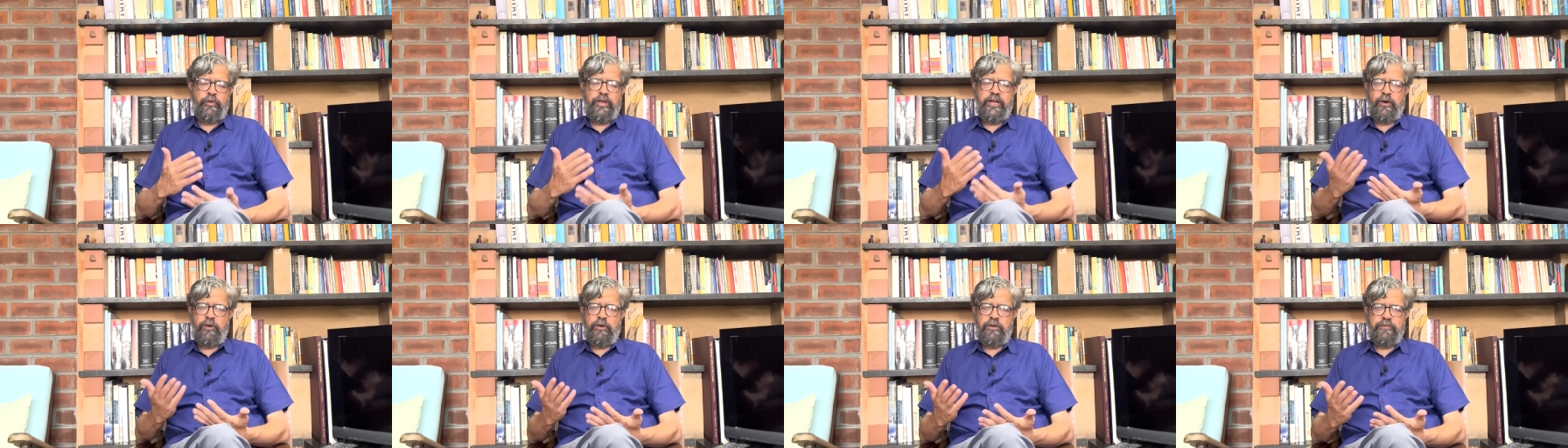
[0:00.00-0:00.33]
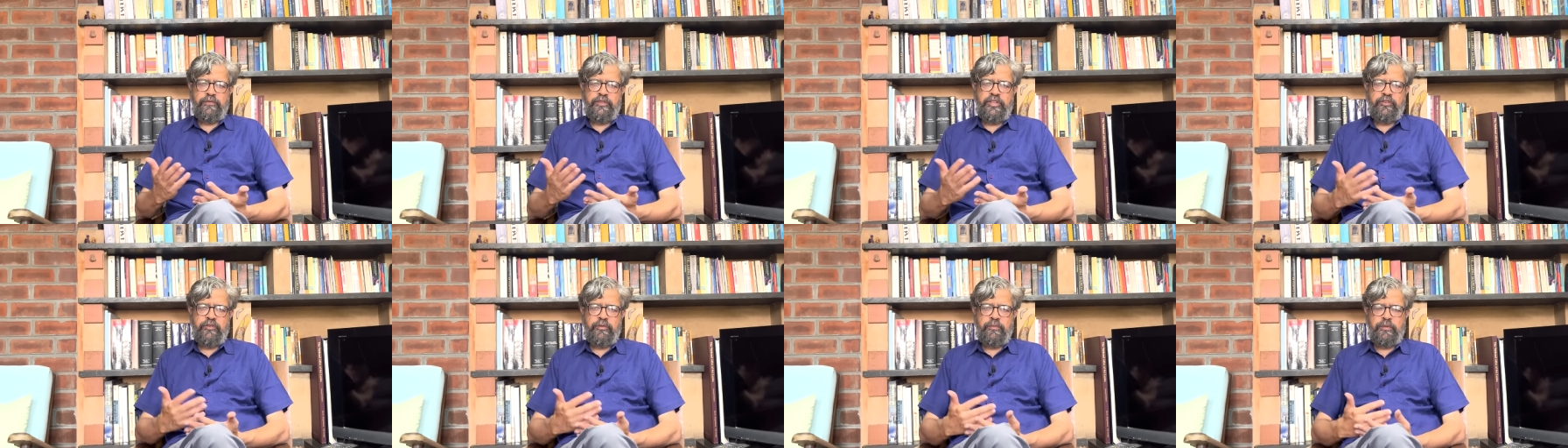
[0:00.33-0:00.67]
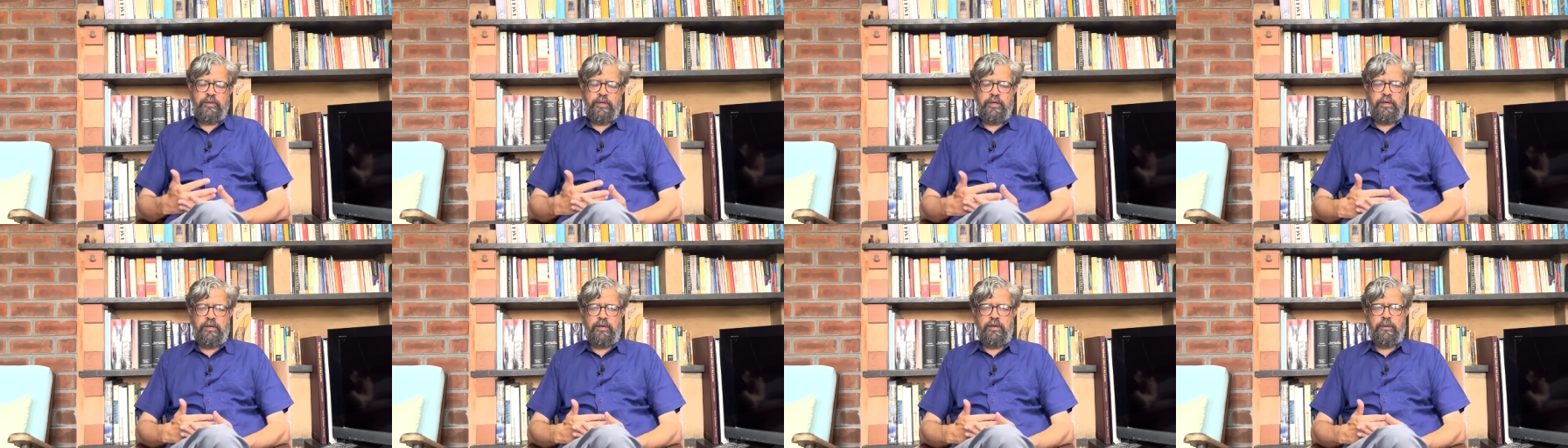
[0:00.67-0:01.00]
out of this
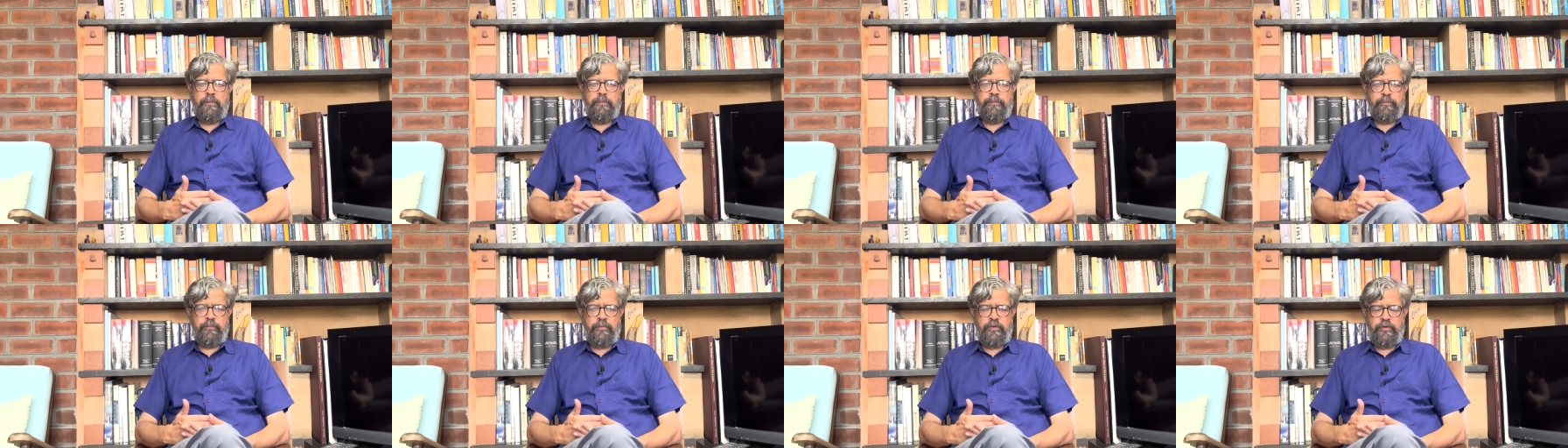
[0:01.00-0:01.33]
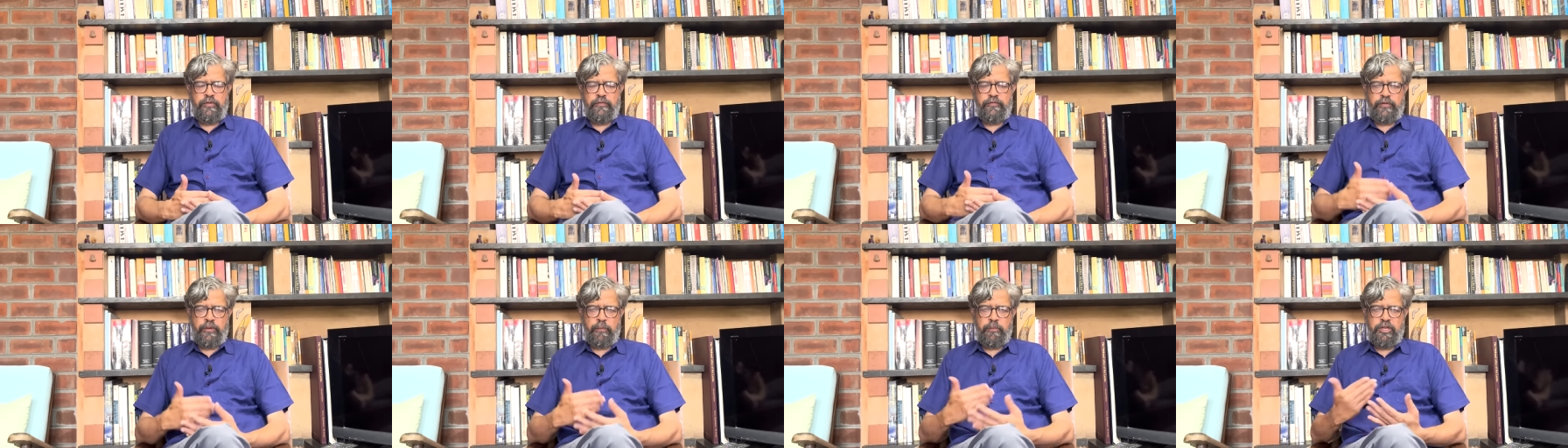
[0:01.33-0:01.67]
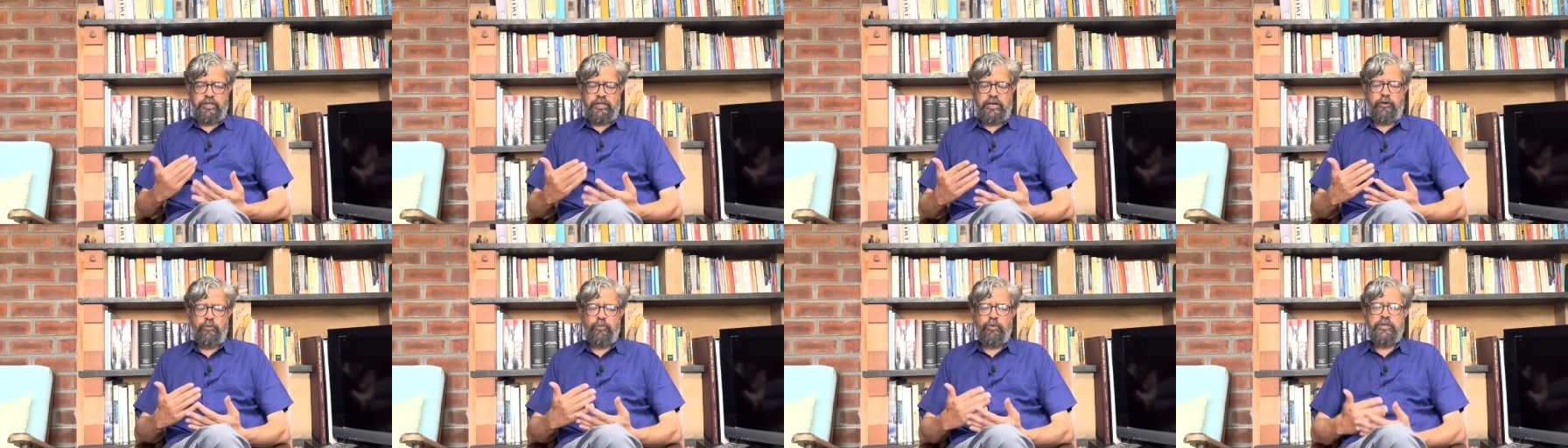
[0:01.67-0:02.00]
from a
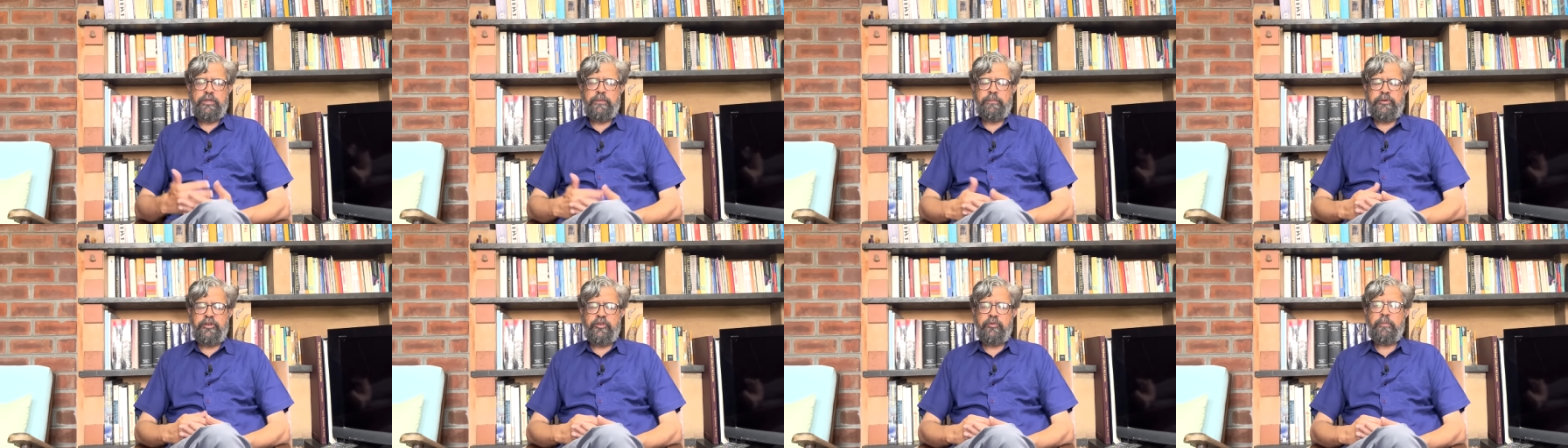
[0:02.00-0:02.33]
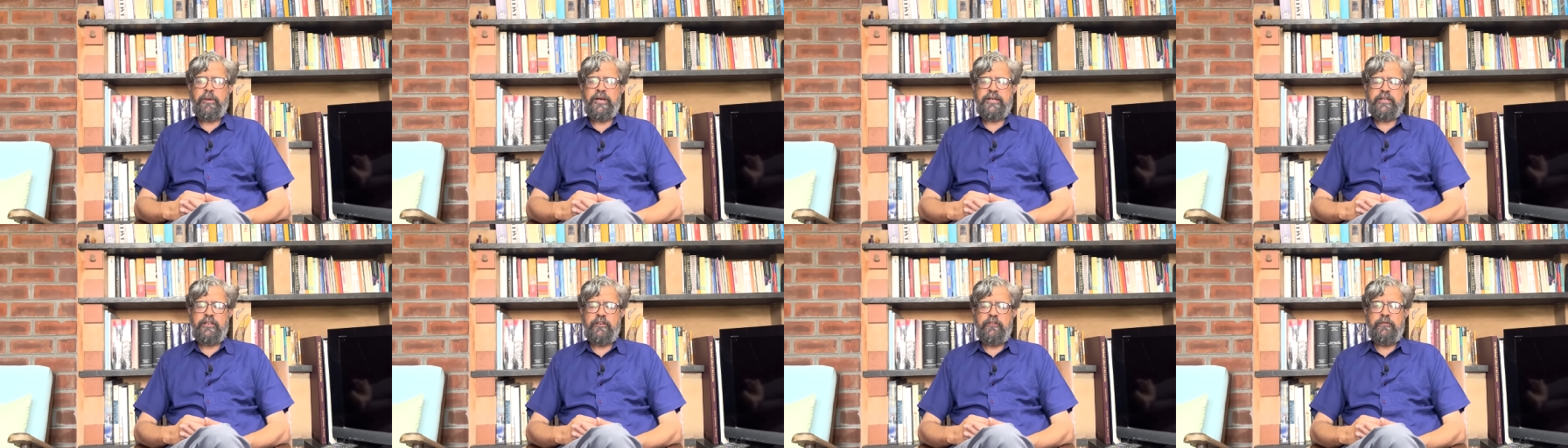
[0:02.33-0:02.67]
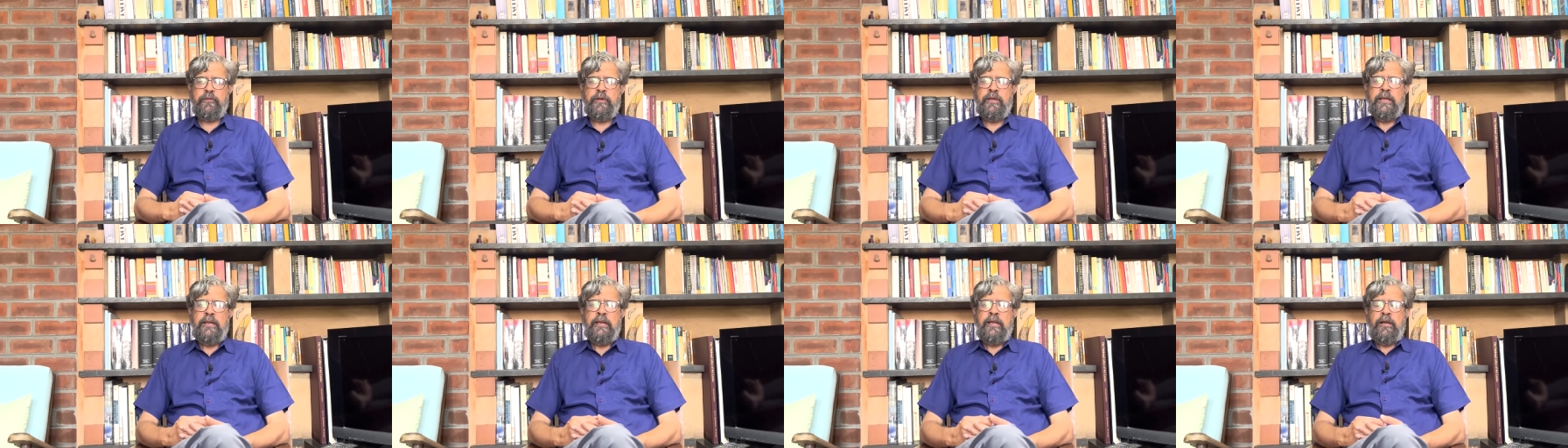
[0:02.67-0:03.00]
groundwater perspective,